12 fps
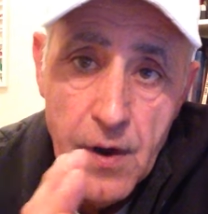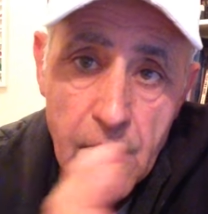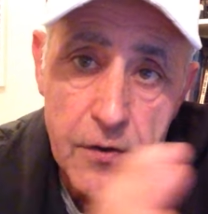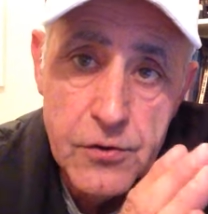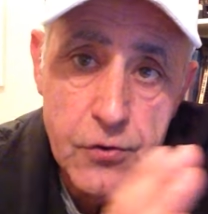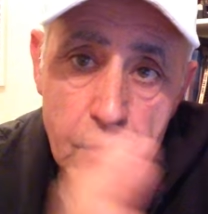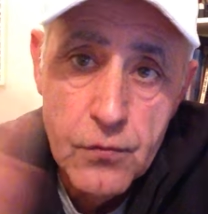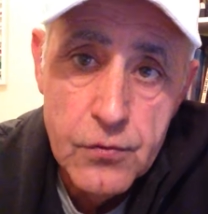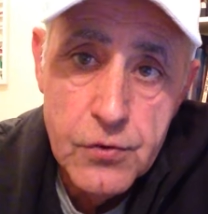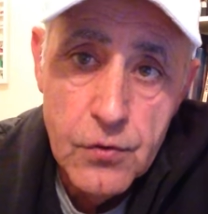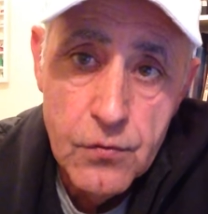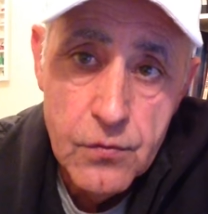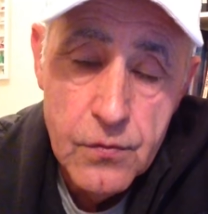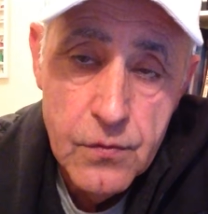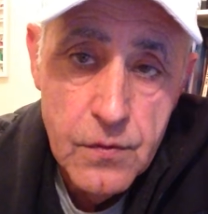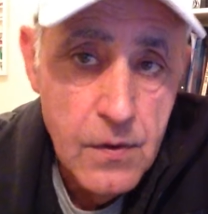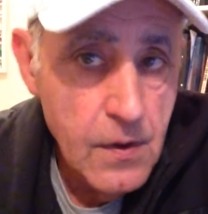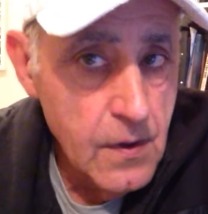going chung chung.
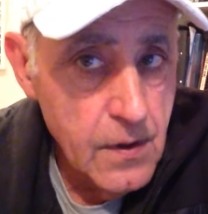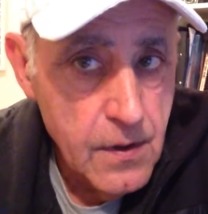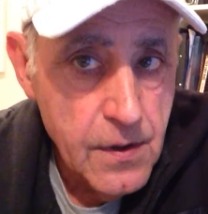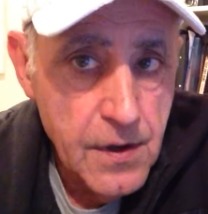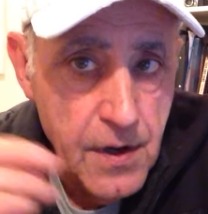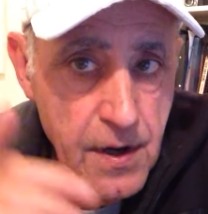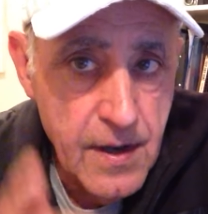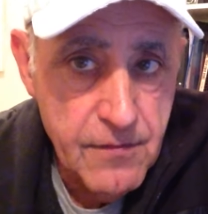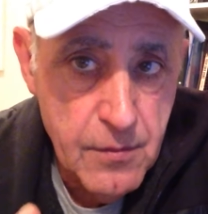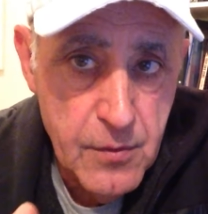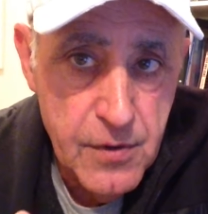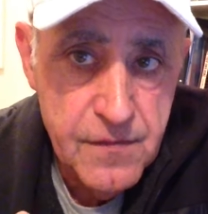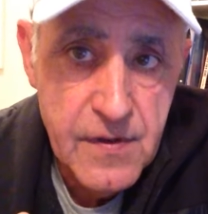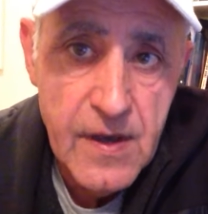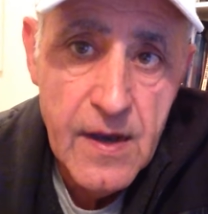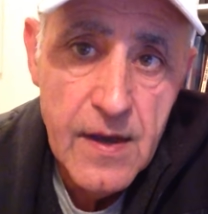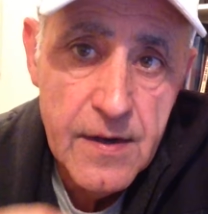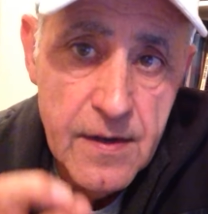Never move the
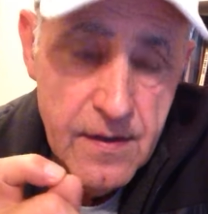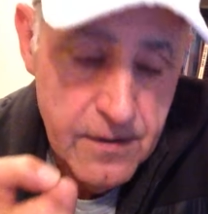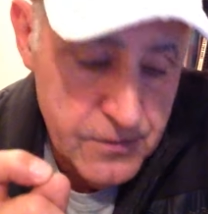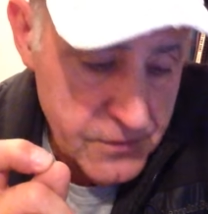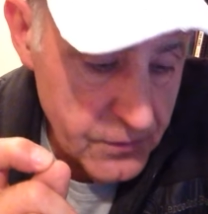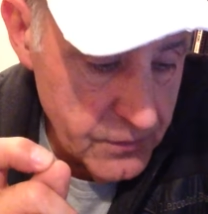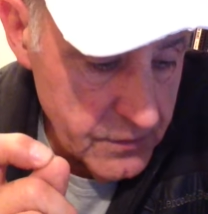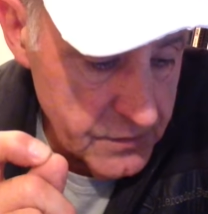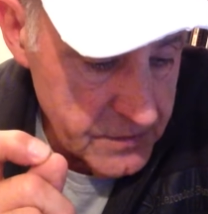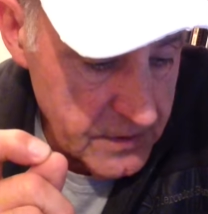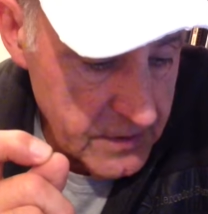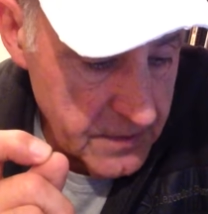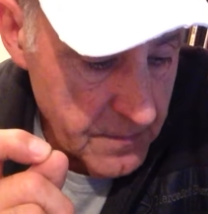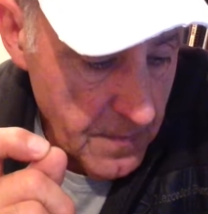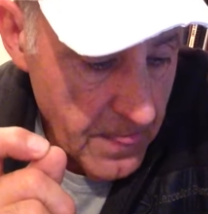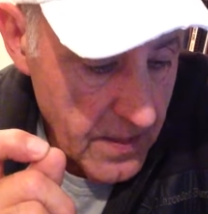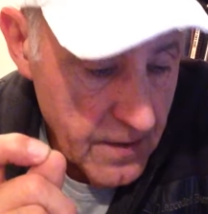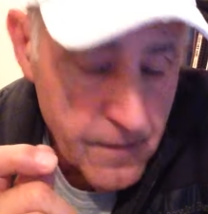gun until you see
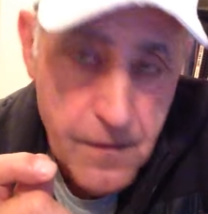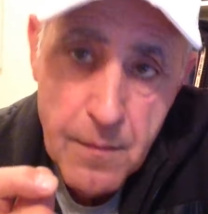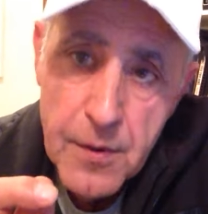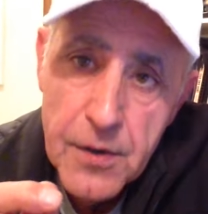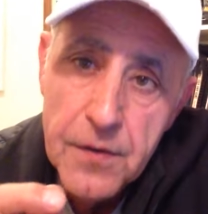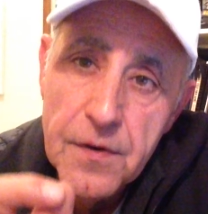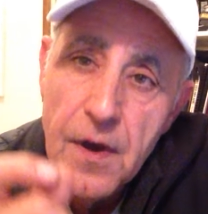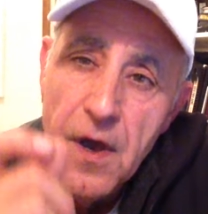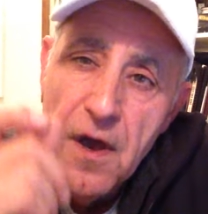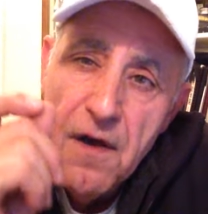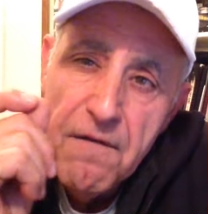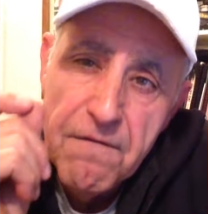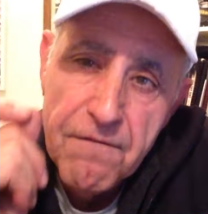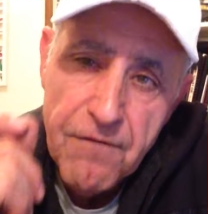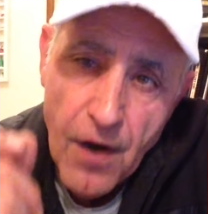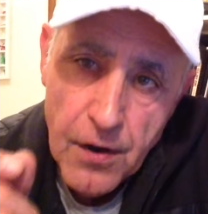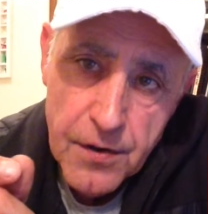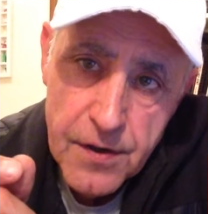the bird.
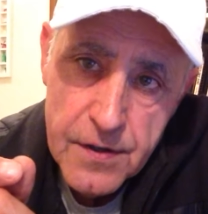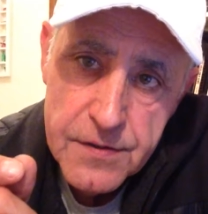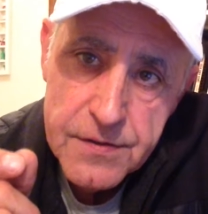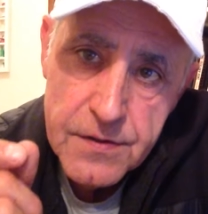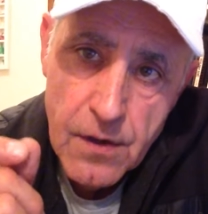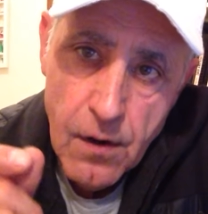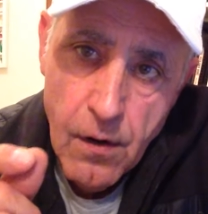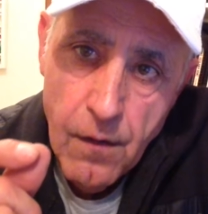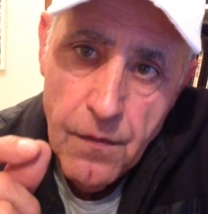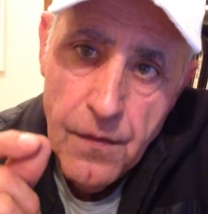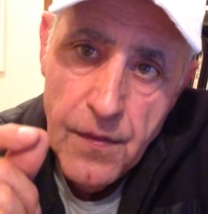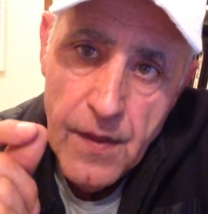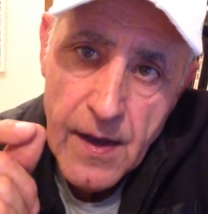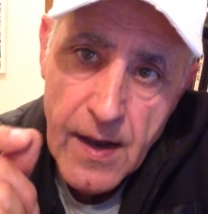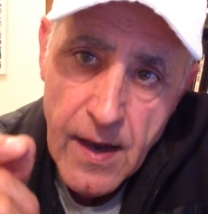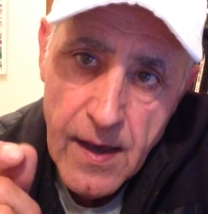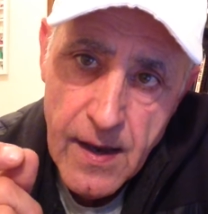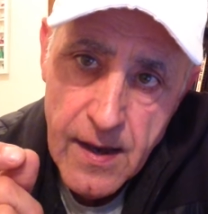Focus on the
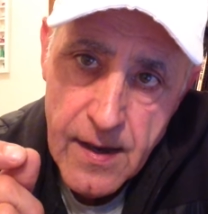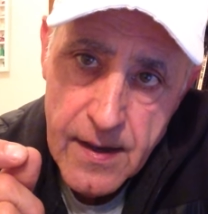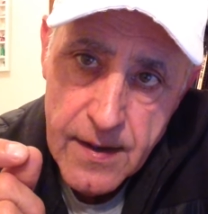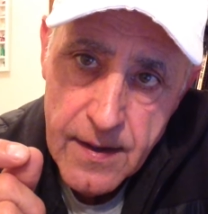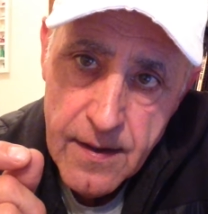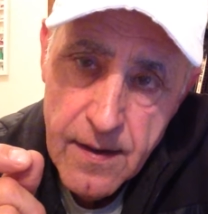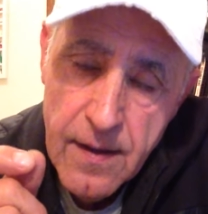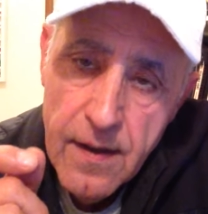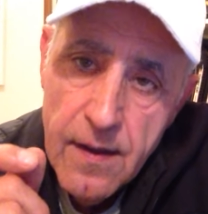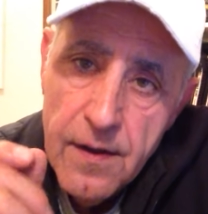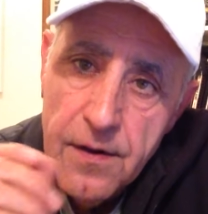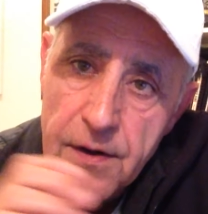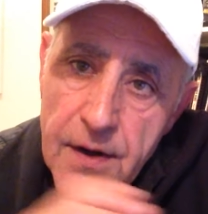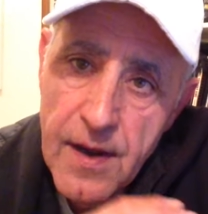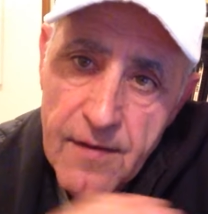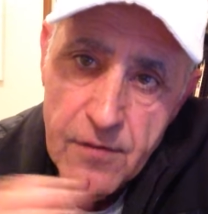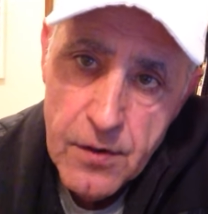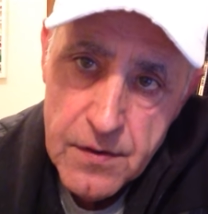clay.
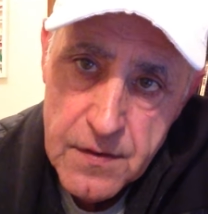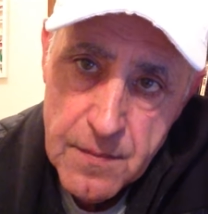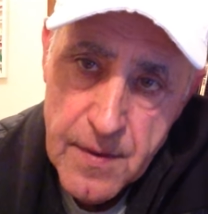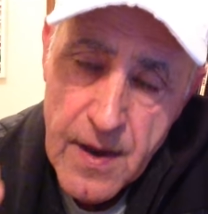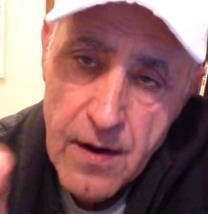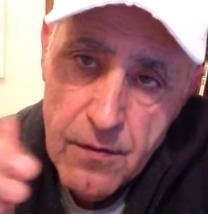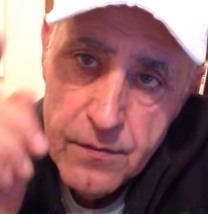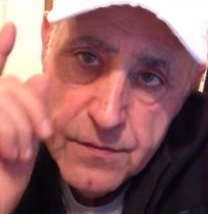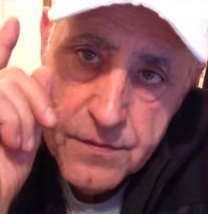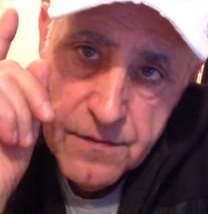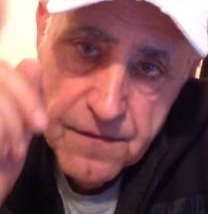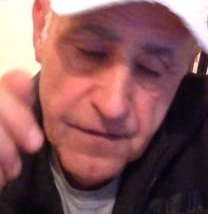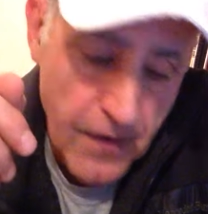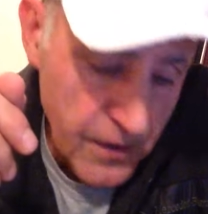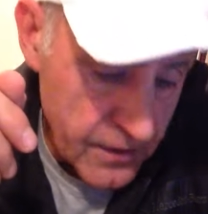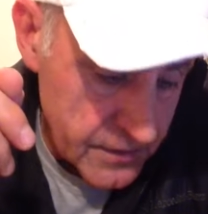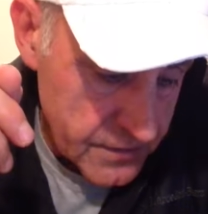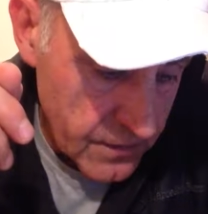Never look at the barrels.
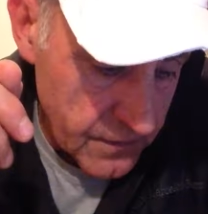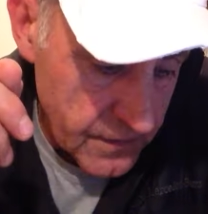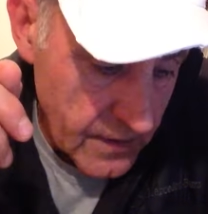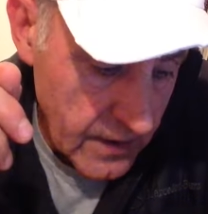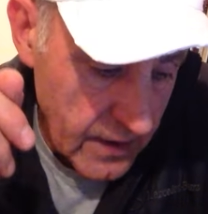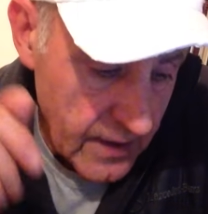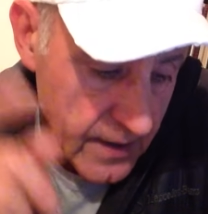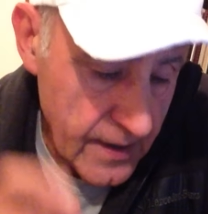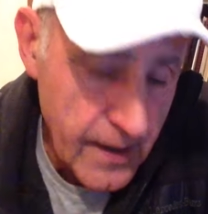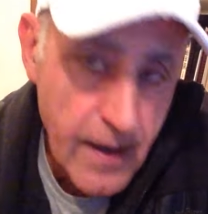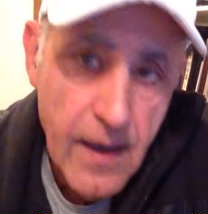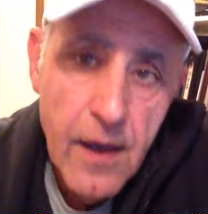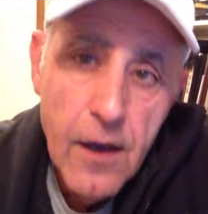Focus on the clay.